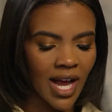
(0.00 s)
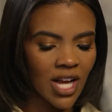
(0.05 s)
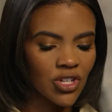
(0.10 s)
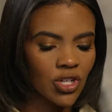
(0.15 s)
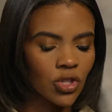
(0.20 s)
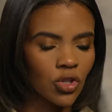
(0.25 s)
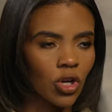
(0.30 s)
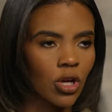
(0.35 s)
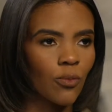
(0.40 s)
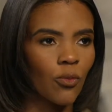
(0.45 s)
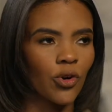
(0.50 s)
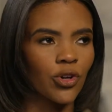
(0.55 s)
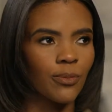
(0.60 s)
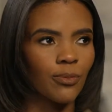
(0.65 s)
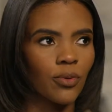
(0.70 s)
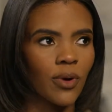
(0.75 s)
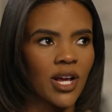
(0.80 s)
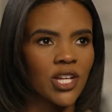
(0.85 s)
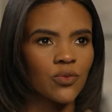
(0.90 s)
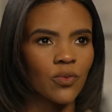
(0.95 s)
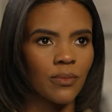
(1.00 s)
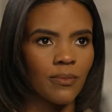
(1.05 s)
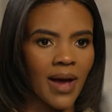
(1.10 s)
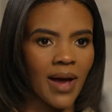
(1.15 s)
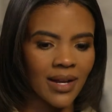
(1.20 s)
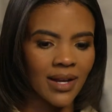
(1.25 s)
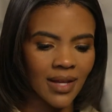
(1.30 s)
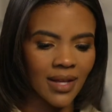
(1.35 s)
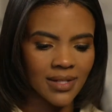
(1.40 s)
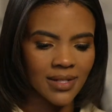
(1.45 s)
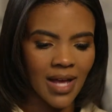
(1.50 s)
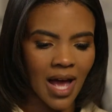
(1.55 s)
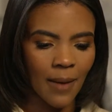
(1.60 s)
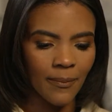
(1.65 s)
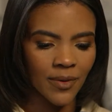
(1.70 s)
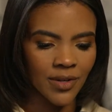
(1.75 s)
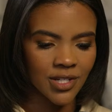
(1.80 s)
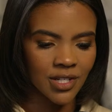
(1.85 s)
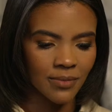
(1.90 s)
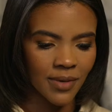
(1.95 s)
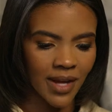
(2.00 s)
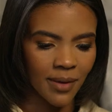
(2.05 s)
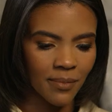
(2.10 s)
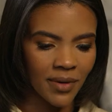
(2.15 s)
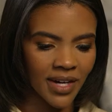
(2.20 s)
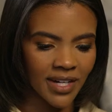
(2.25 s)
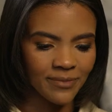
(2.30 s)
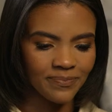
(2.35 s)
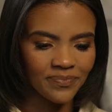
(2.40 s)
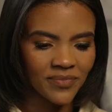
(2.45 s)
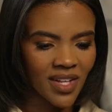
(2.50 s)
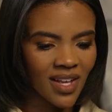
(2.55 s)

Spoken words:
I should look more depressed when bad things happen to me, but